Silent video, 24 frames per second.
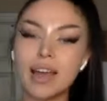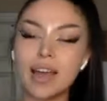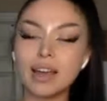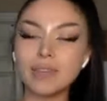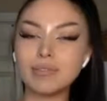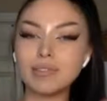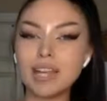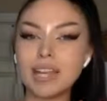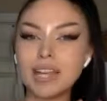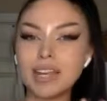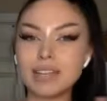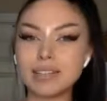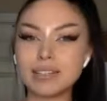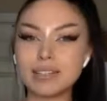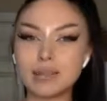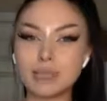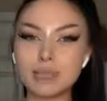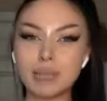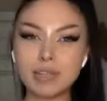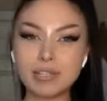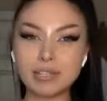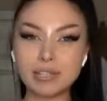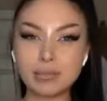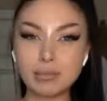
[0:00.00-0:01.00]
taken some
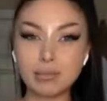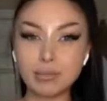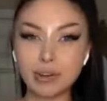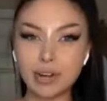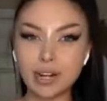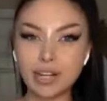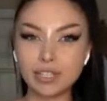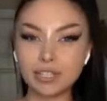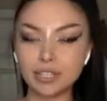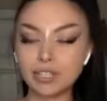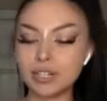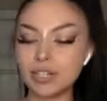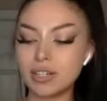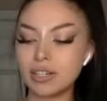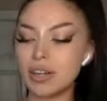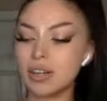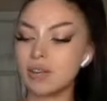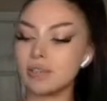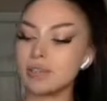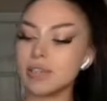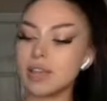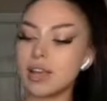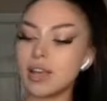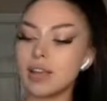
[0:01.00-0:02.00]
inspiration, and I
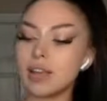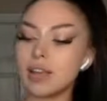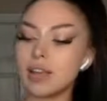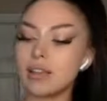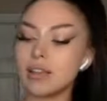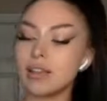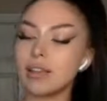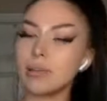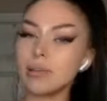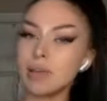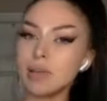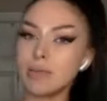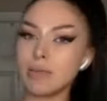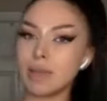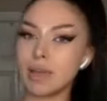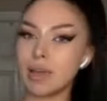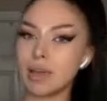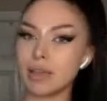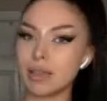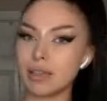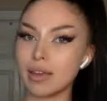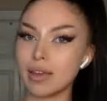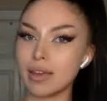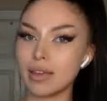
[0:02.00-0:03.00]
was like, let me make
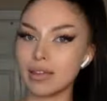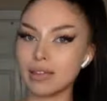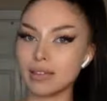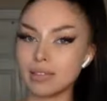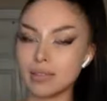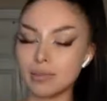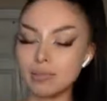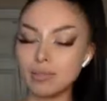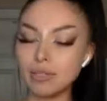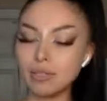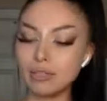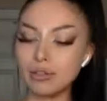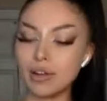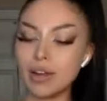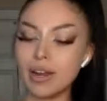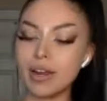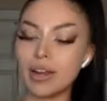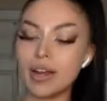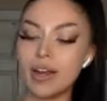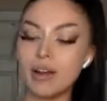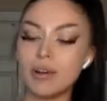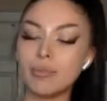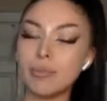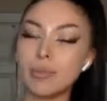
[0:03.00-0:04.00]
this. Let me try it
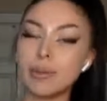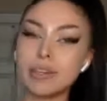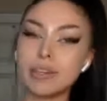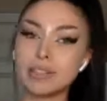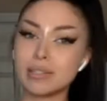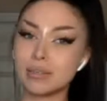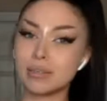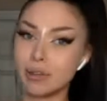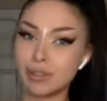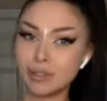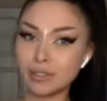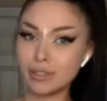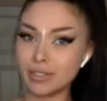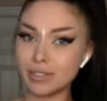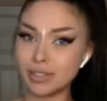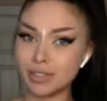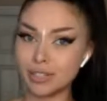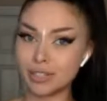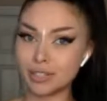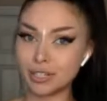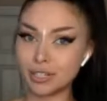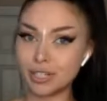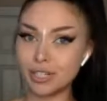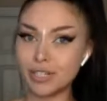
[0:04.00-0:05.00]
out. But it smells
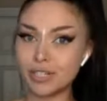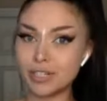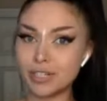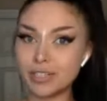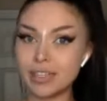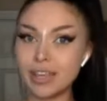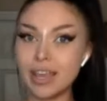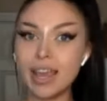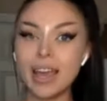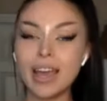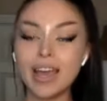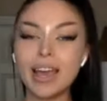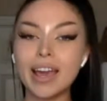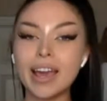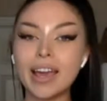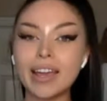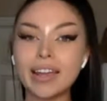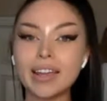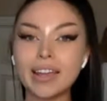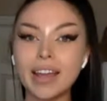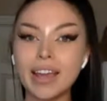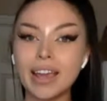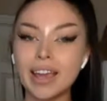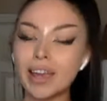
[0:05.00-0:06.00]
delicious,
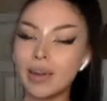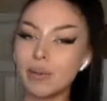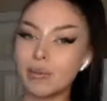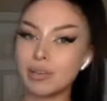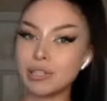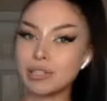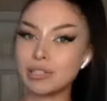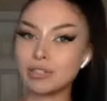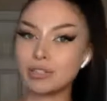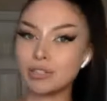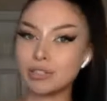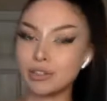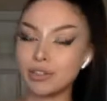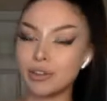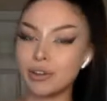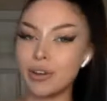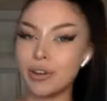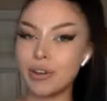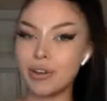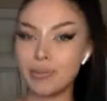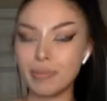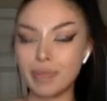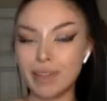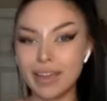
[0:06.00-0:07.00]
and I can't wait to show you how
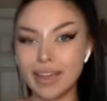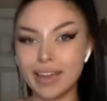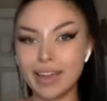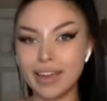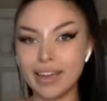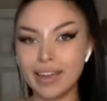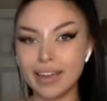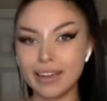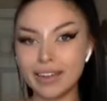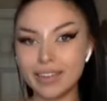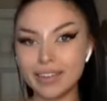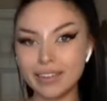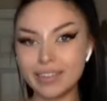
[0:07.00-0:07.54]
to make it.